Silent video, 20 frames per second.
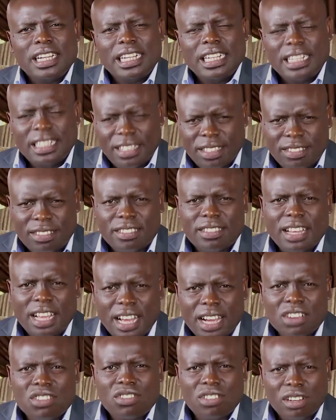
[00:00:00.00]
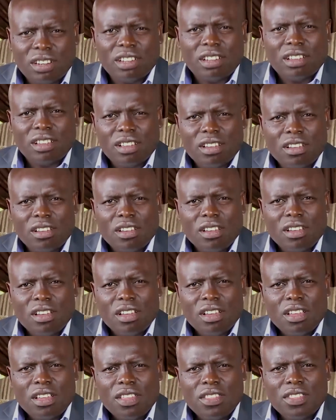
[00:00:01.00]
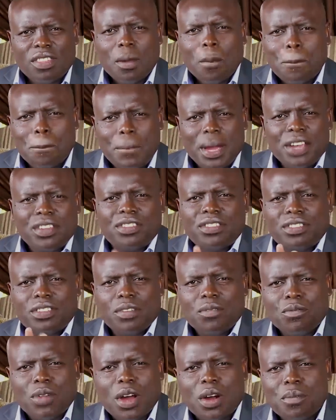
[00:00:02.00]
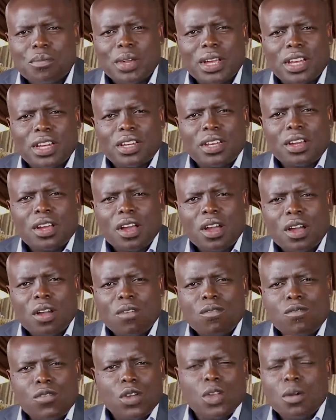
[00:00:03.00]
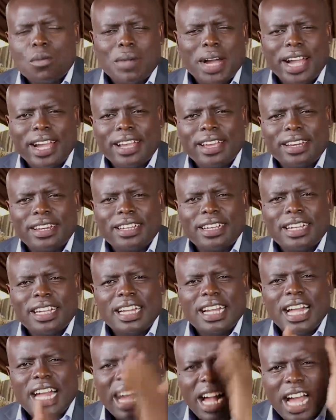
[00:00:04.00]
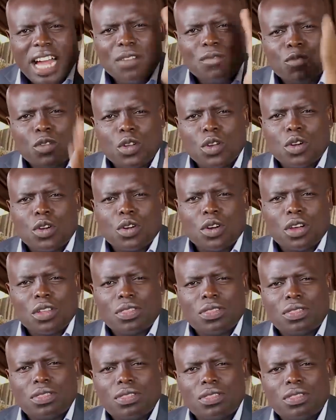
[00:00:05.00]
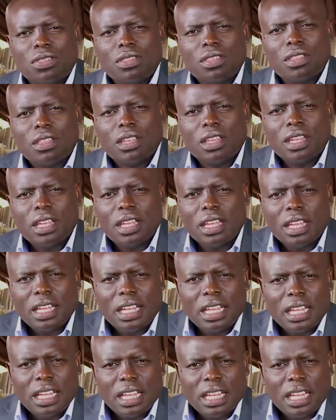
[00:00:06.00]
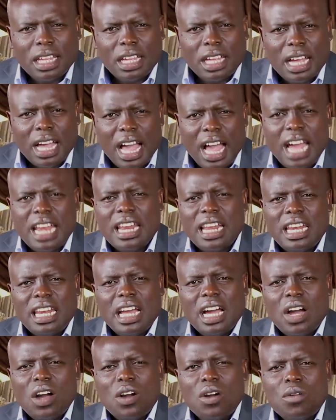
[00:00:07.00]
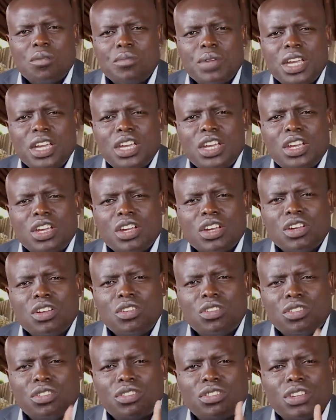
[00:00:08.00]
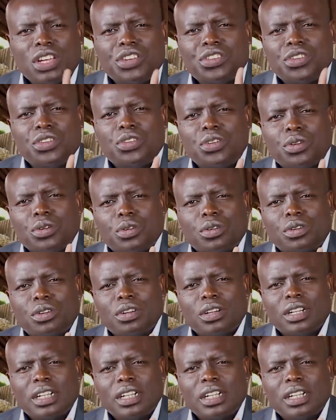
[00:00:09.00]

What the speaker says: is actually the best environment for your mind and for your growth. And allow me to say to you